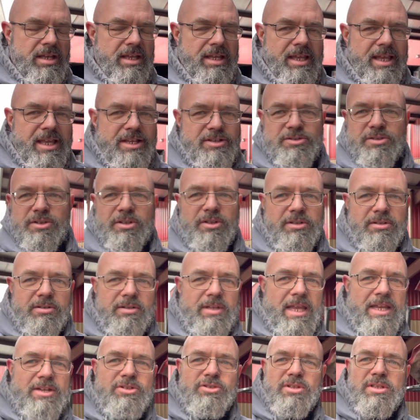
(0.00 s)
It's the
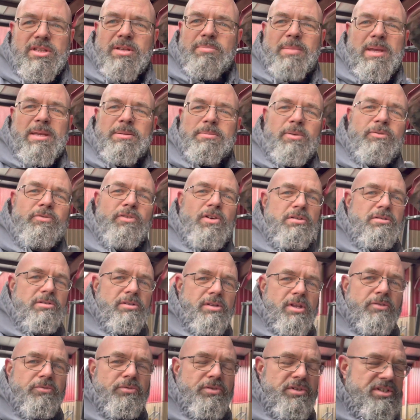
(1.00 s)
engine that made me fall in
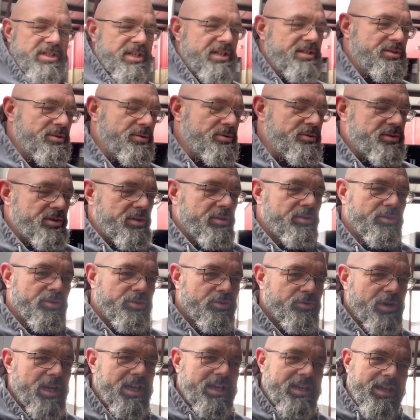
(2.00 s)
love with diesels. They're
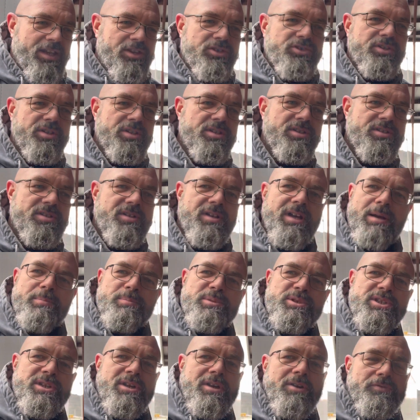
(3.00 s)
great engines. I'm
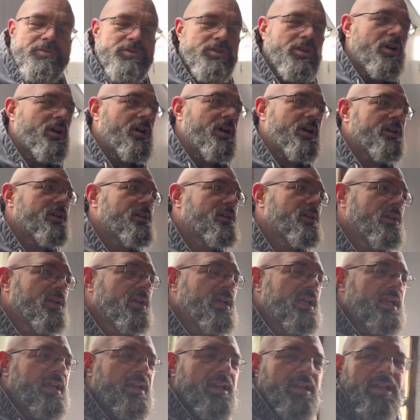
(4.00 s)
self-taught.
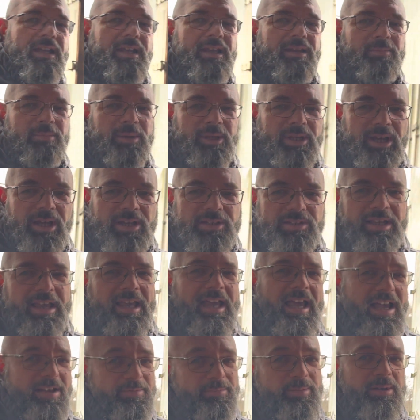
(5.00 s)
Because I
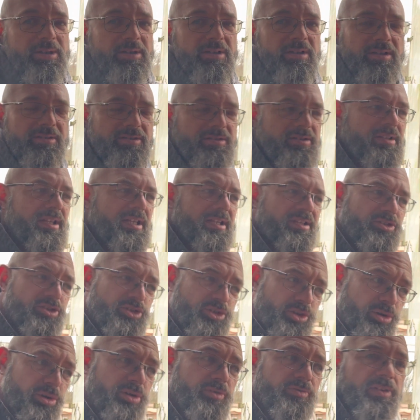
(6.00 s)
have been a
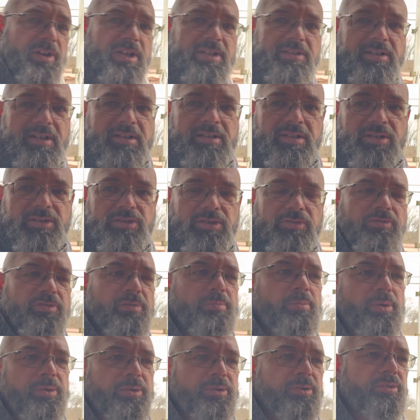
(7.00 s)
certified technician for
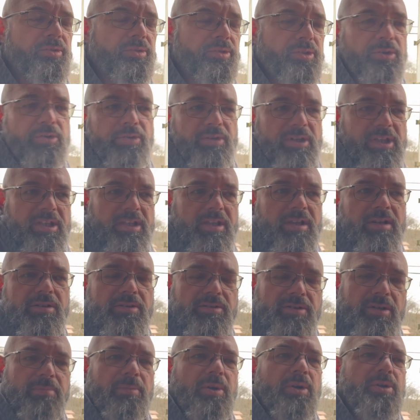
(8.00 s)
more than 30 years
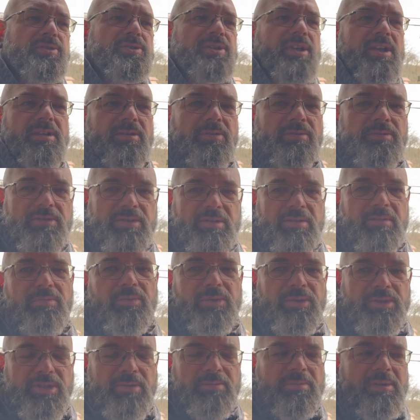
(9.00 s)
on motorcycles
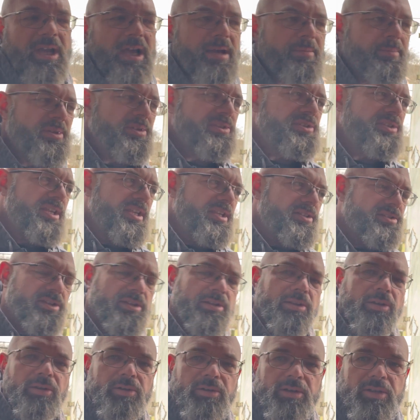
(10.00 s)
with some common sense
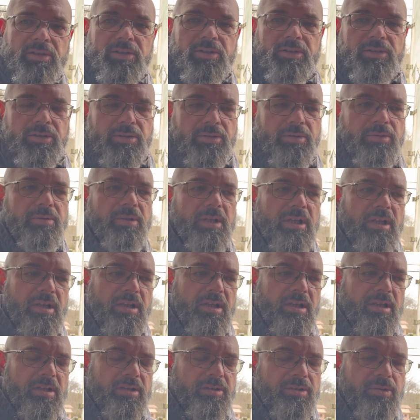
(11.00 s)
and learning the new
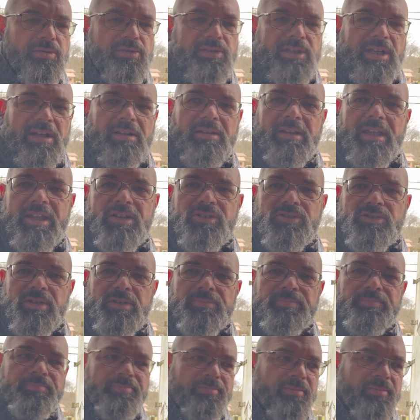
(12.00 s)
style engine,